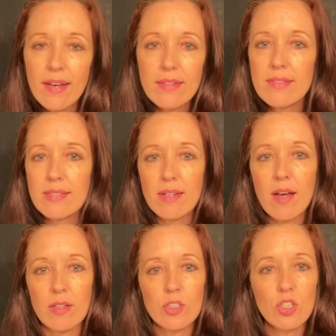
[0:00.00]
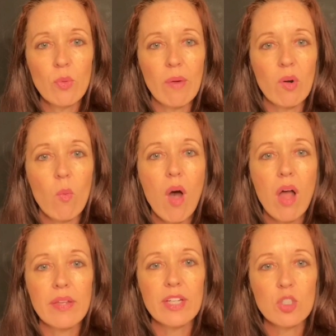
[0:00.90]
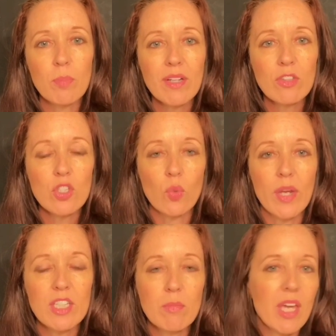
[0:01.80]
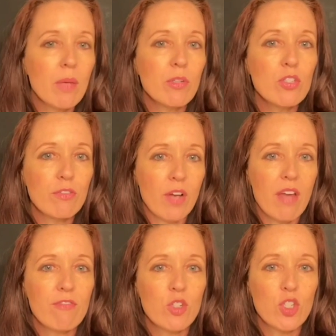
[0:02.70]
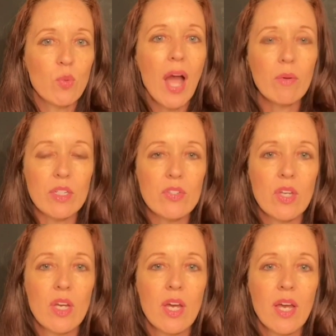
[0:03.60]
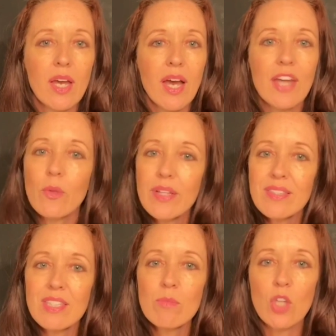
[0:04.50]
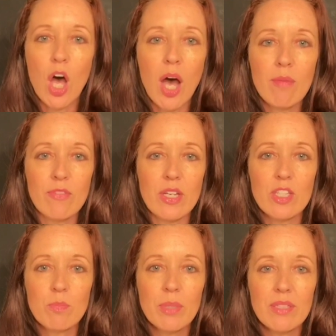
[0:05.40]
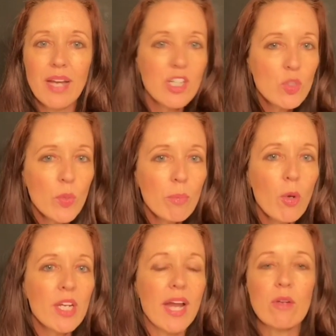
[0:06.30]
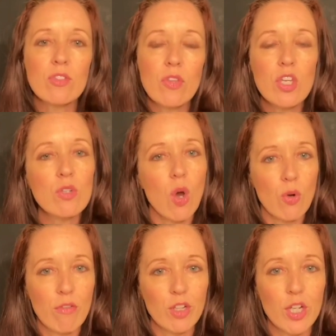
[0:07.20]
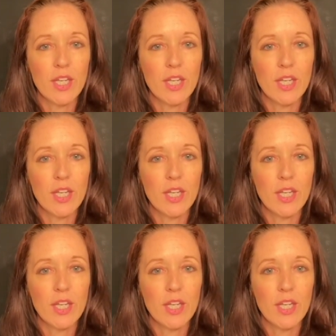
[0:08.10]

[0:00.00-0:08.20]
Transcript: install a 2 hour wall and expect the joint to be able to survive for 2 hours. I know that seems obvious, but I just want to point it out so that you don't overlook